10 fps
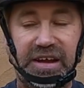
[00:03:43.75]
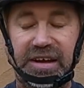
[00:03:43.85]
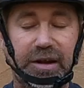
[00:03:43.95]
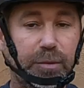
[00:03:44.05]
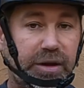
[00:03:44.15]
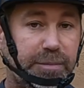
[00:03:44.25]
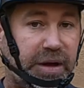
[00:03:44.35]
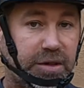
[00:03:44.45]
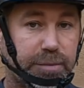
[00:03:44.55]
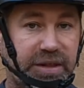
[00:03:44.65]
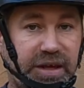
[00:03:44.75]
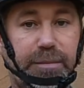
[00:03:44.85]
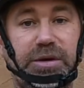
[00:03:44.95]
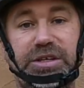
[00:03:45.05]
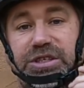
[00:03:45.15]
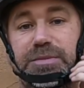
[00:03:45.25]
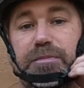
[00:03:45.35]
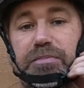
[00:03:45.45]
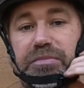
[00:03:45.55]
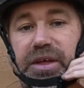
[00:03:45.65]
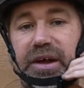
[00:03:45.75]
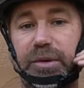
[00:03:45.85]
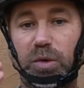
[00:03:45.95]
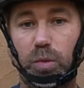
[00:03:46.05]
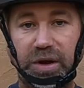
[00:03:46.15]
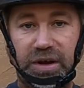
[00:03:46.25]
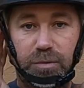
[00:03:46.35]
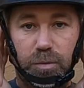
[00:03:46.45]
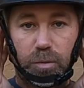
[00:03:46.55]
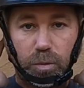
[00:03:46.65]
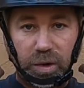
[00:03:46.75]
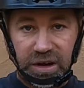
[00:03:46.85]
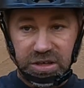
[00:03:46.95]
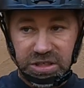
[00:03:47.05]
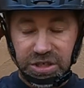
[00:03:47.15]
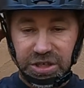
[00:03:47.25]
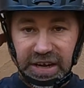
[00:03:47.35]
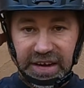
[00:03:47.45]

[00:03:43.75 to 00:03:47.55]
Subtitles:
Didn't really bother me that much. The helmet really wears good.